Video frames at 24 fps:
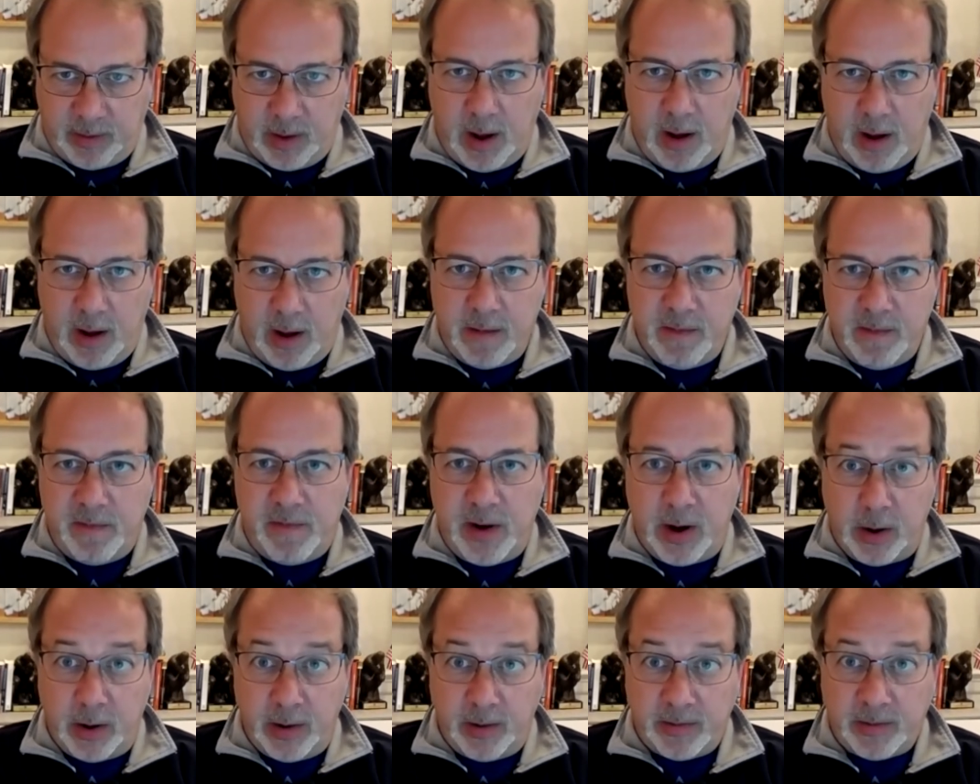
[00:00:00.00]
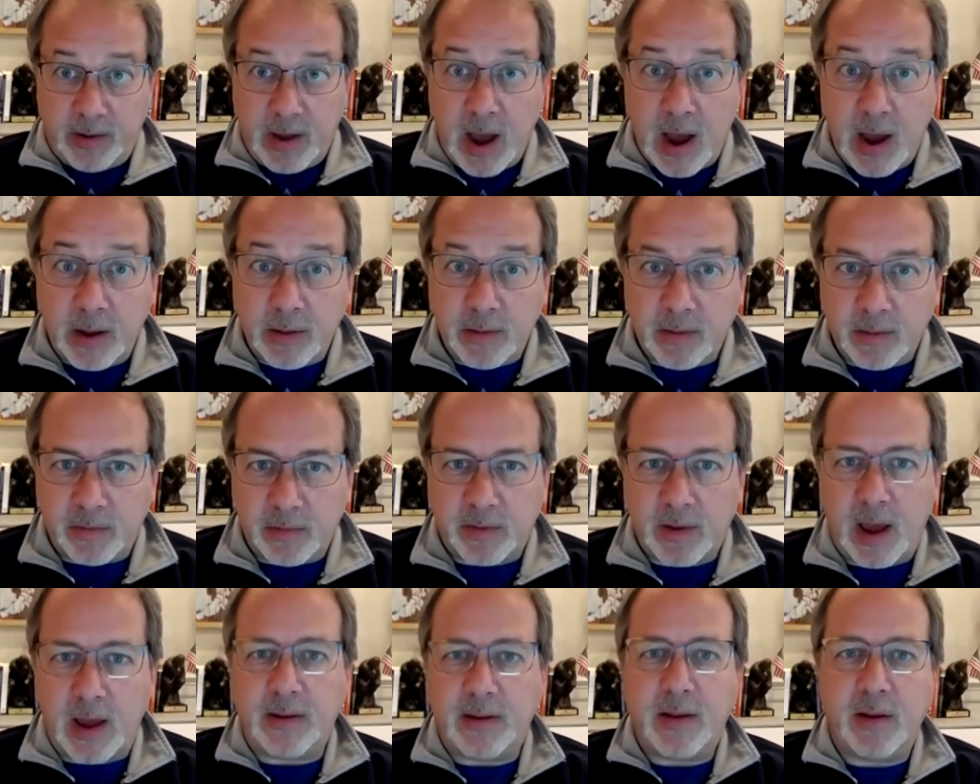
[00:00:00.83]
of various kinds of
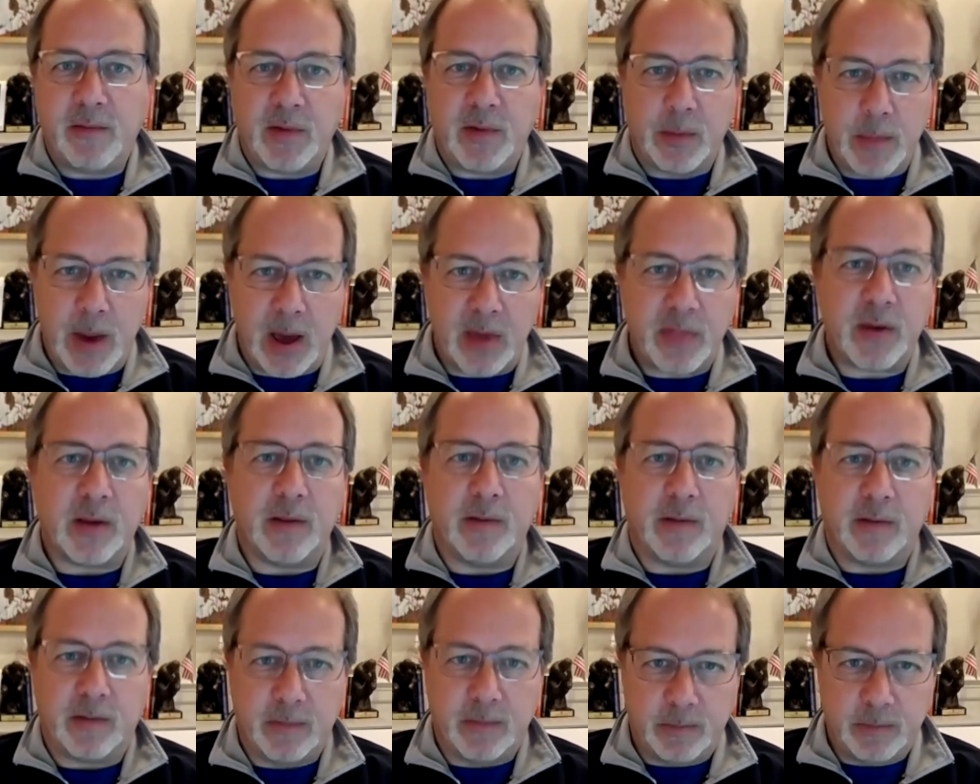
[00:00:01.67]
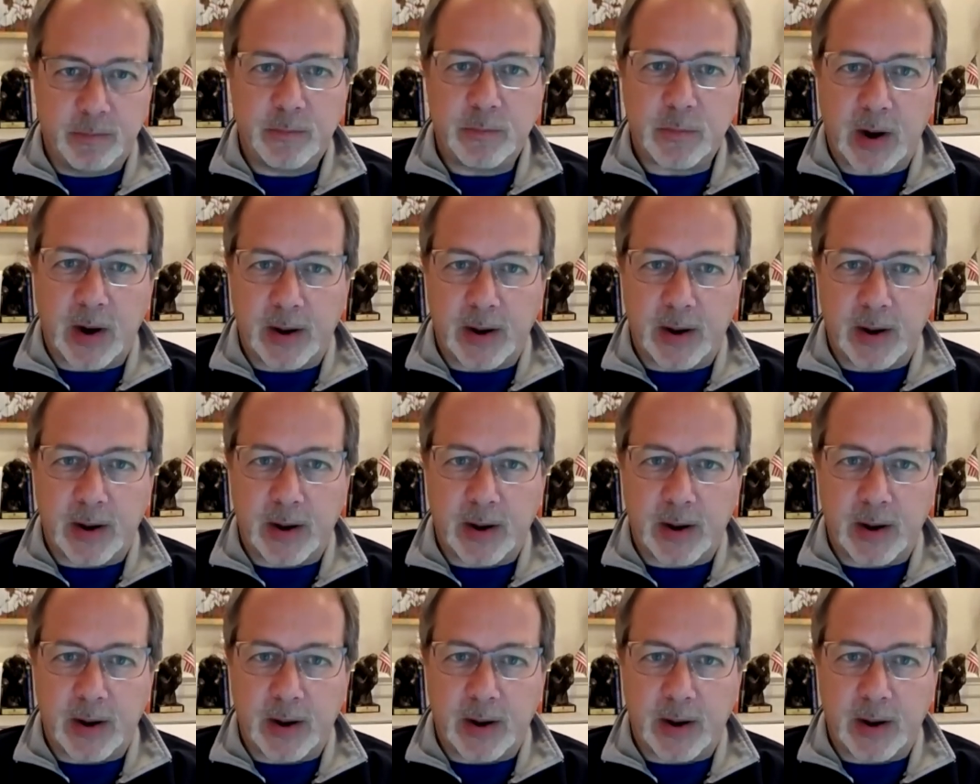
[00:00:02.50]
scientific methods, right?